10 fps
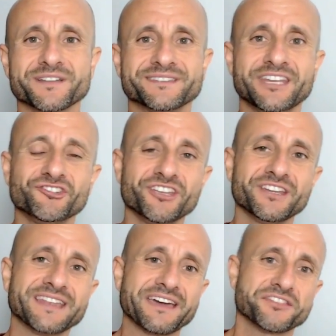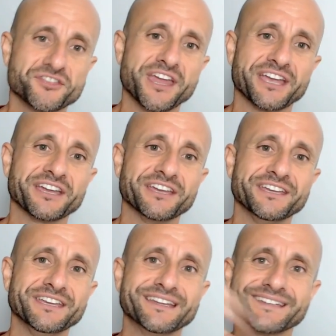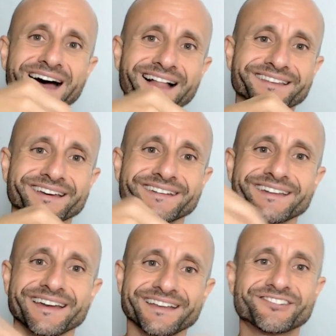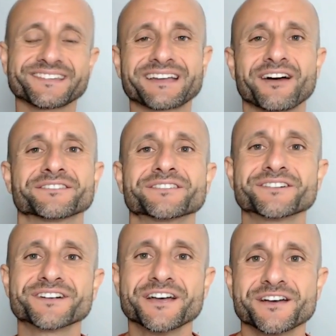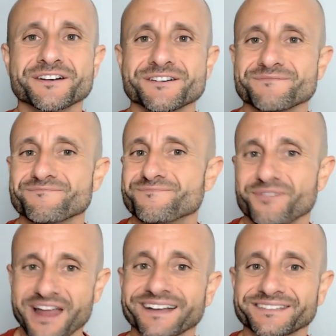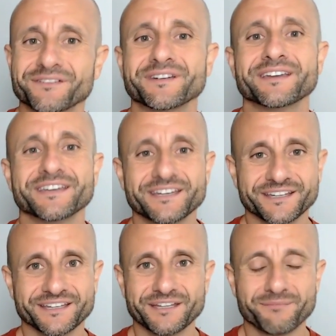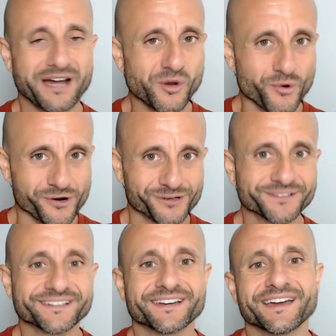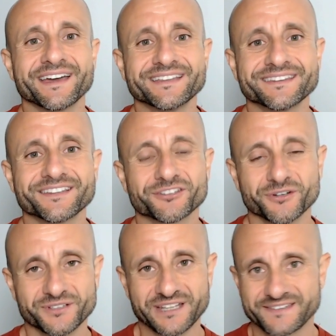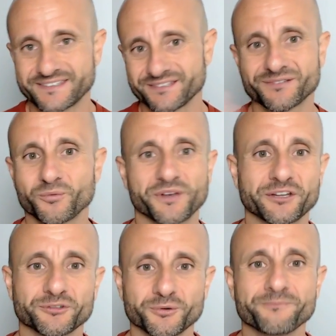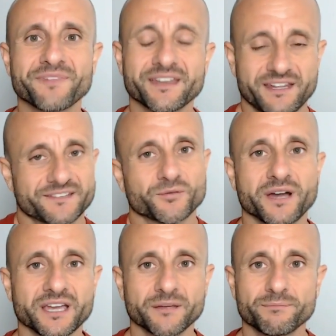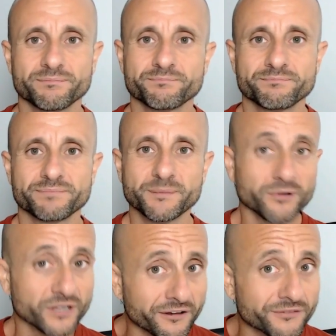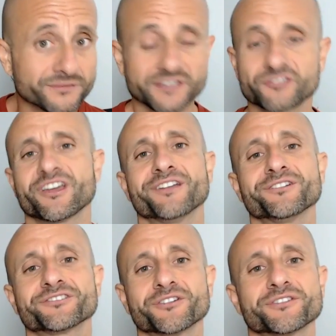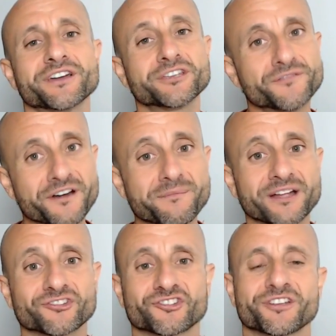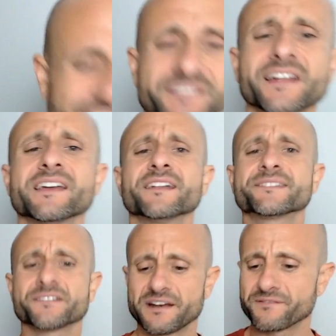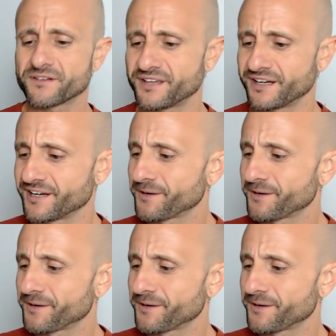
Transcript: teaching that thing in Italian is just counterproductive in my world, and so that's what I do, and that's why people love this channel. So thank you very much. Did I answer everything?